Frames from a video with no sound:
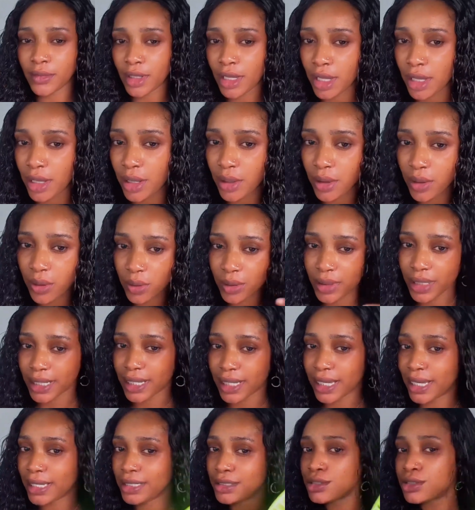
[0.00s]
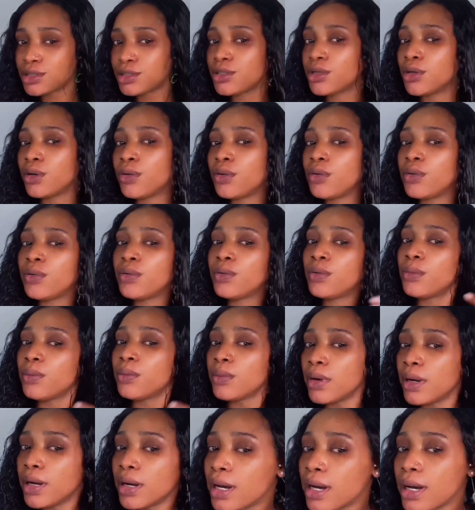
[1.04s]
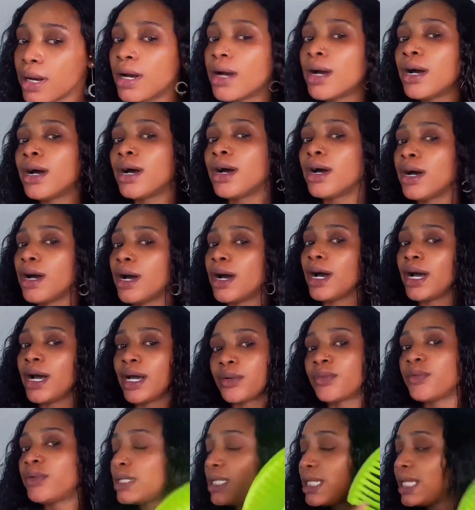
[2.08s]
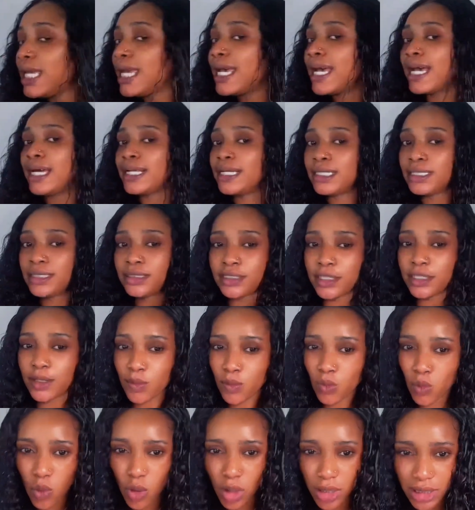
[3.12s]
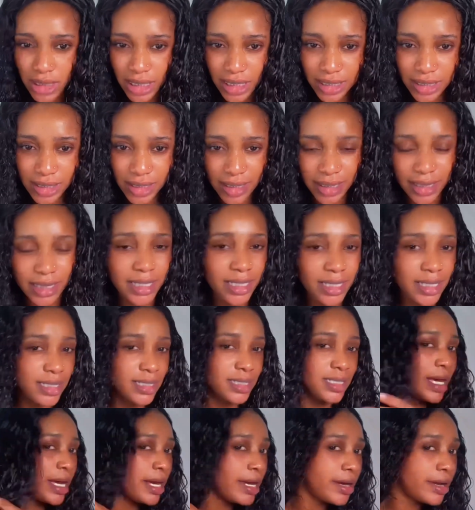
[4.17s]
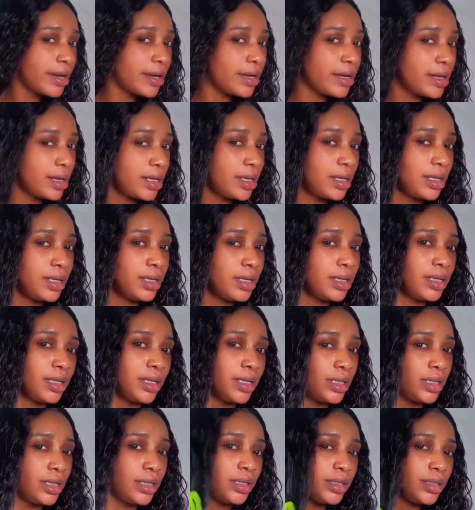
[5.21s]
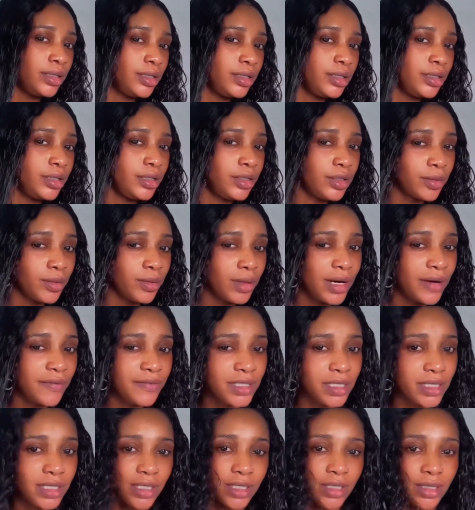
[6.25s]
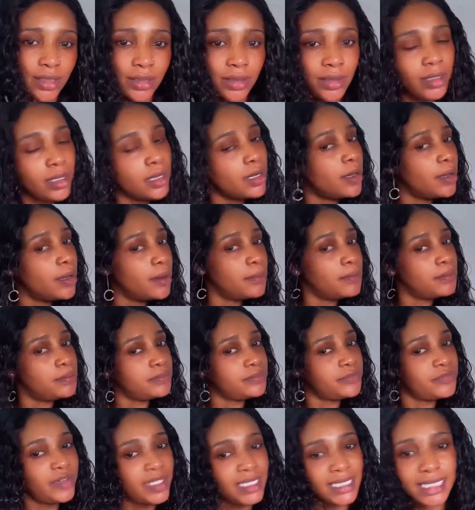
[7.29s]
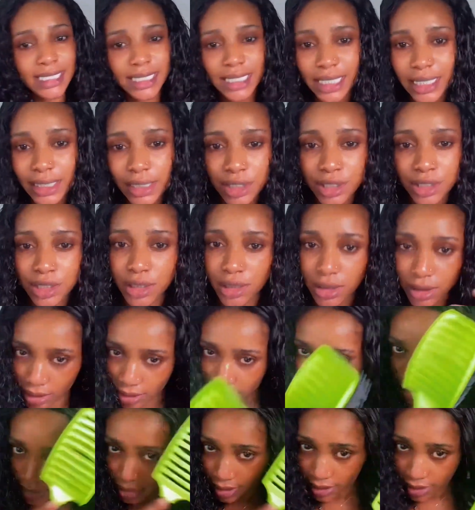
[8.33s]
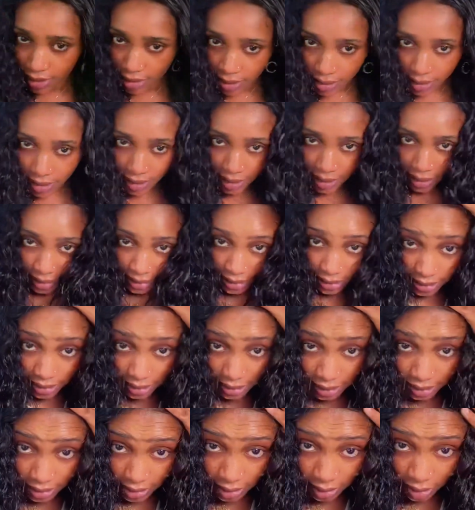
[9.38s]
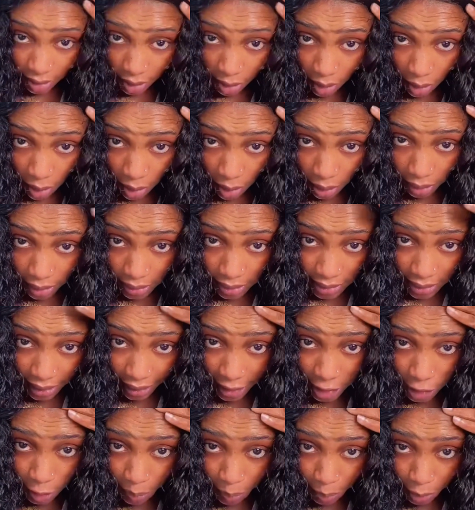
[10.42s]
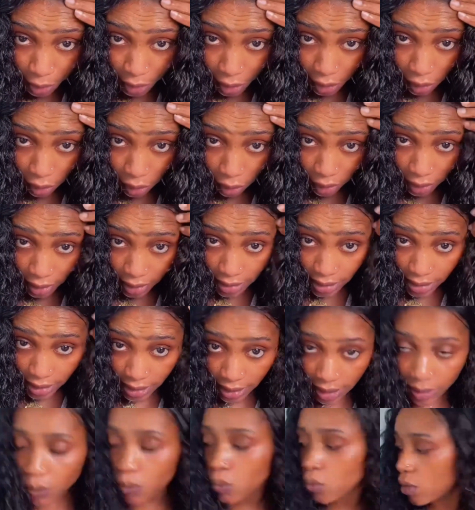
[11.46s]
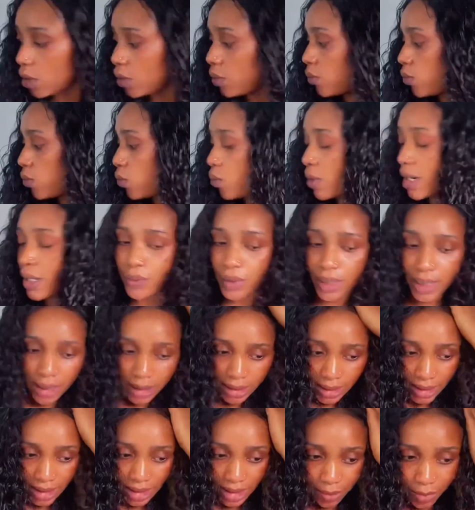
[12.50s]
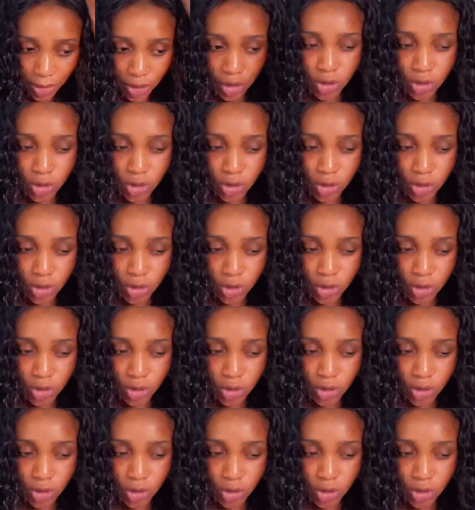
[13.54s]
look at this. Okay guys, so I quickly added some water to this hair, after the ventilation. I just decided to put it on and see what work we had done, because